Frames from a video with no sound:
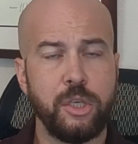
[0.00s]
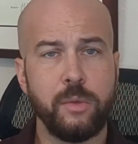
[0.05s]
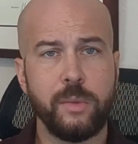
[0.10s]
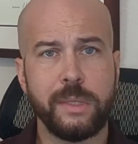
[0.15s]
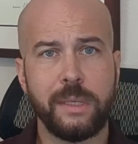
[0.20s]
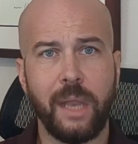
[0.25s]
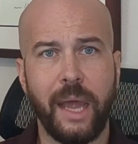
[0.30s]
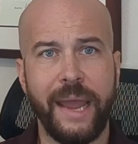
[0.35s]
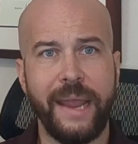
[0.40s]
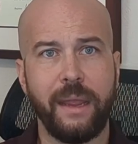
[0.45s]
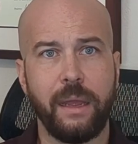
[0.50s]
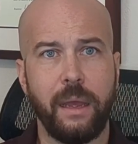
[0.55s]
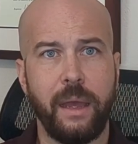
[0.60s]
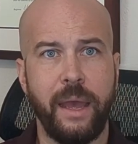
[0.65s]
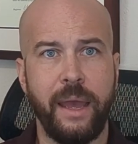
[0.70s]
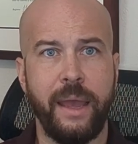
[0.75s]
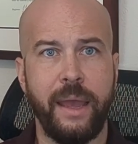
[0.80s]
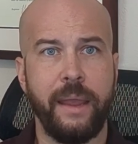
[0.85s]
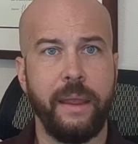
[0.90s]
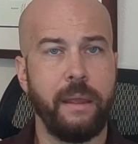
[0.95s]
You would like
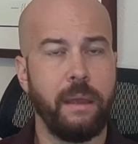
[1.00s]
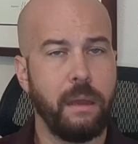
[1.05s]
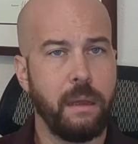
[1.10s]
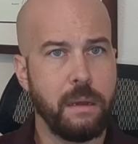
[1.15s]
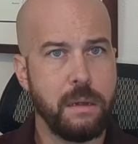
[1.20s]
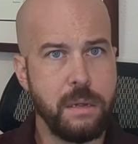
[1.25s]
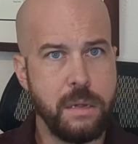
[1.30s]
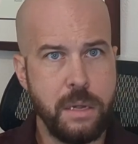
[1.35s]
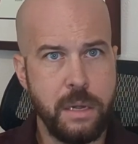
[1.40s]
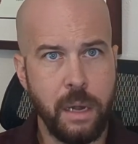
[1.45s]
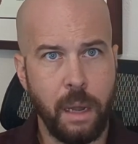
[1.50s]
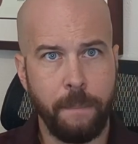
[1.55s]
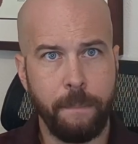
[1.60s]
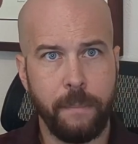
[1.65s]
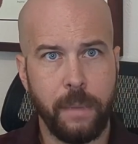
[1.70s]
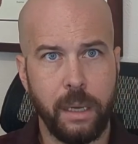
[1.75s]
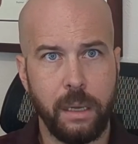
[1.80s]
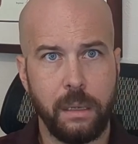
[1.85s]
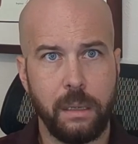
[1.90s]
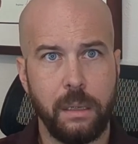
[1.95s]
a
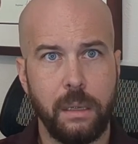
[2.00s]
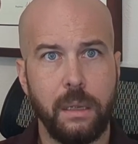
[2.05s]
number,